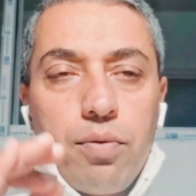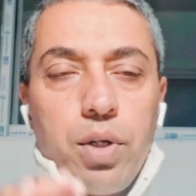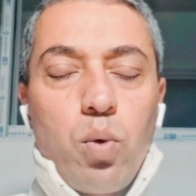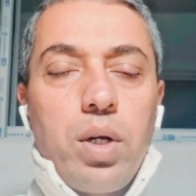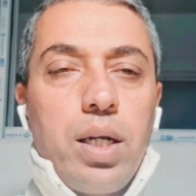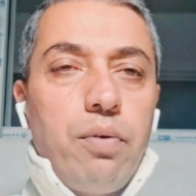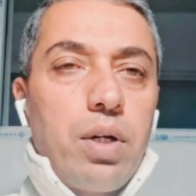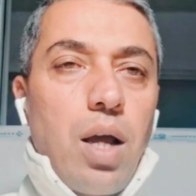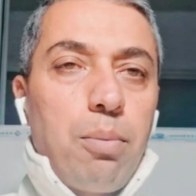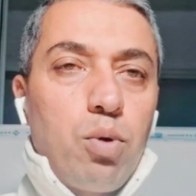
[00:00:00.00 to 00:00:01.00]
We don't leave
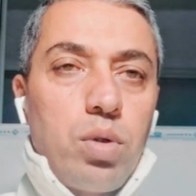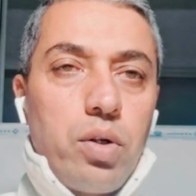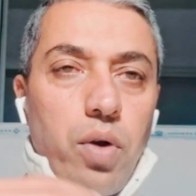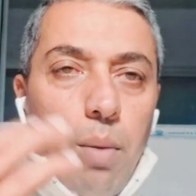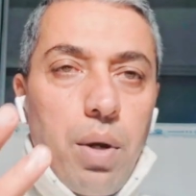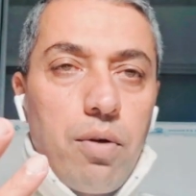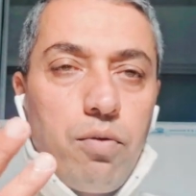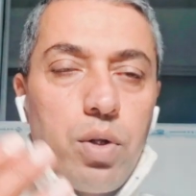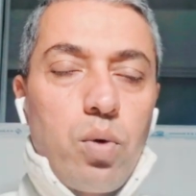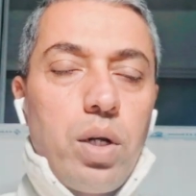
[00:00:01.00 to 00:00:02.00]
it up to the drama,
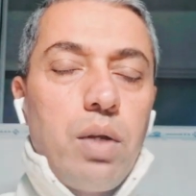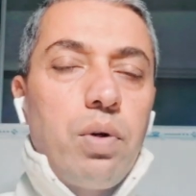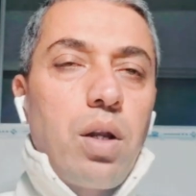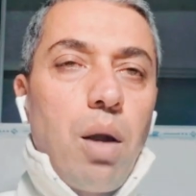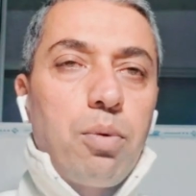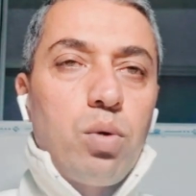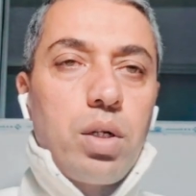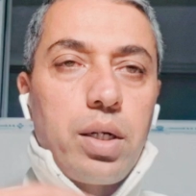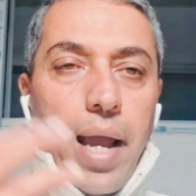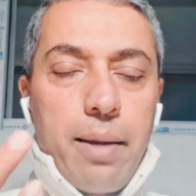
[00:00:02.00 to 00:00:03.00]
we don't leave it up to the
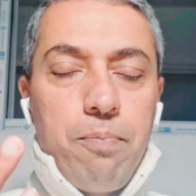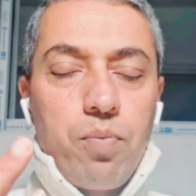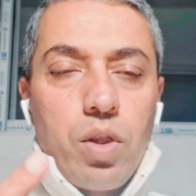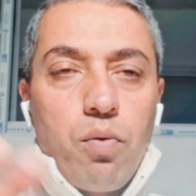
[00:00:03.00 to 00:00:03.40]
time,